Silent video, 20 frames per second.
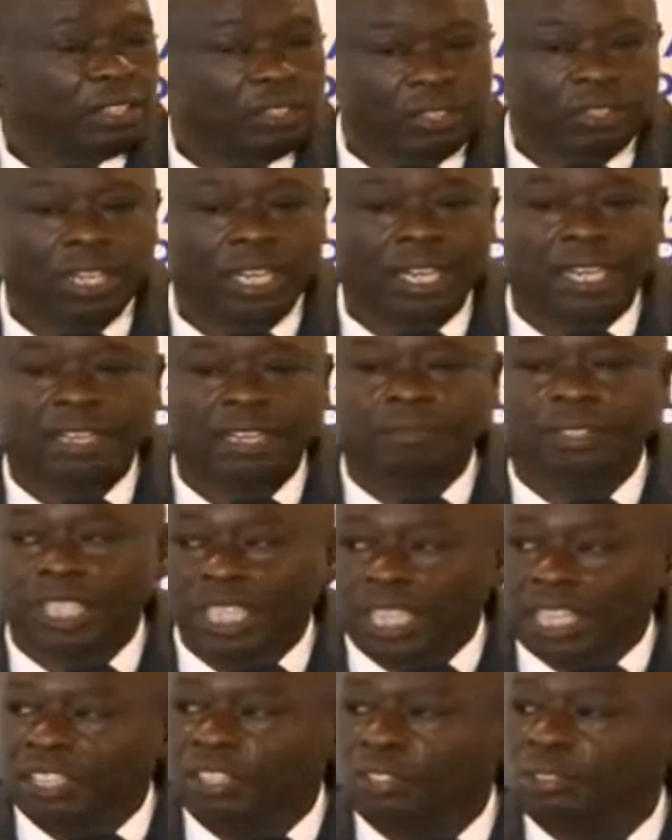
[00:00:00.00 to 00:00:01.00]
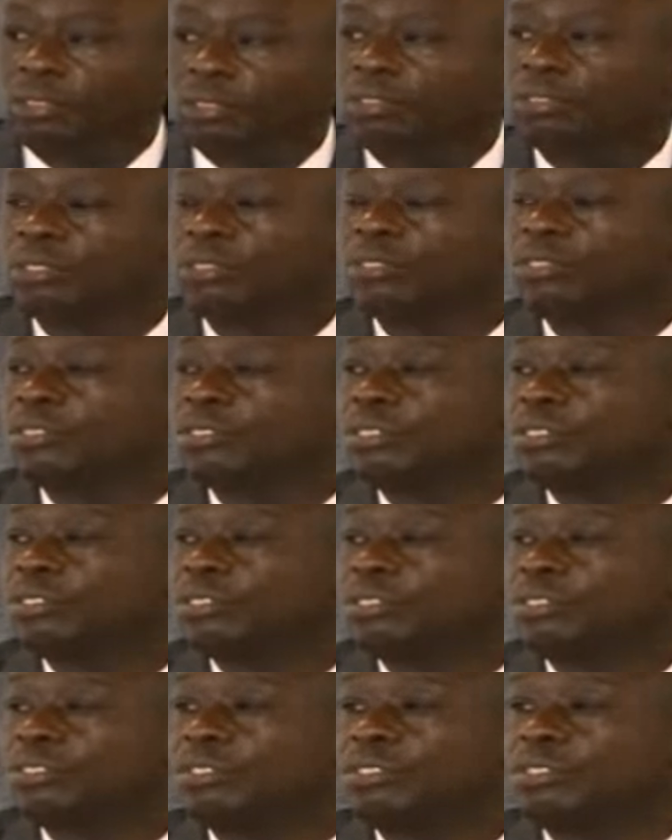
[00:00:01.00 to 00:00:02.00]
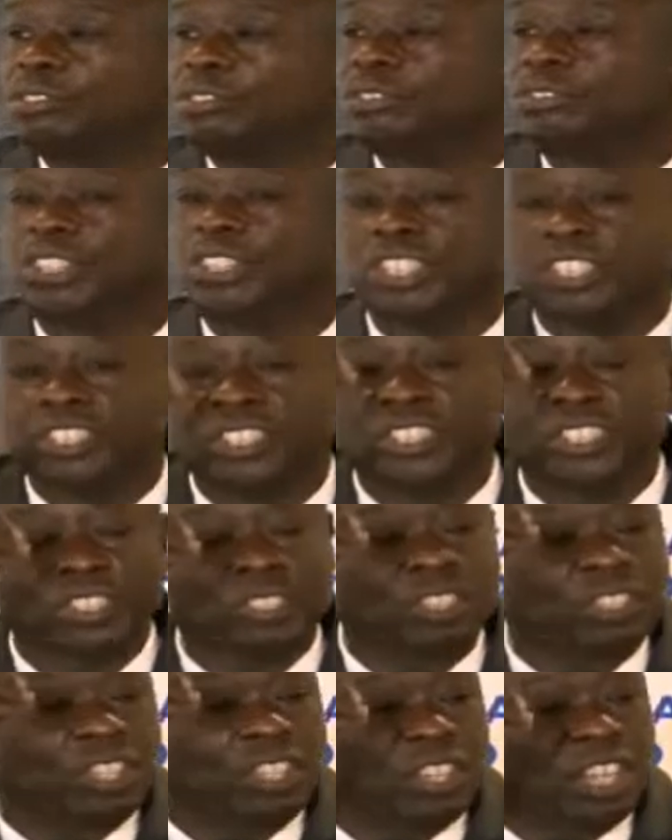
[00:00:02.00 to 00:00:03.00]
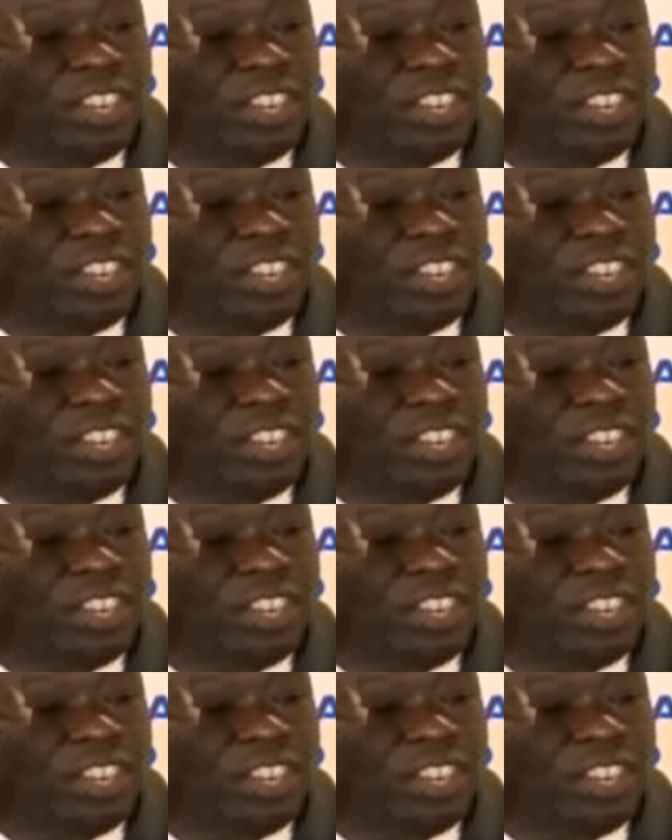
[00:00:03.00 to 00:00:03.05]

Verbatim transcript: You know, and I'm telling you, this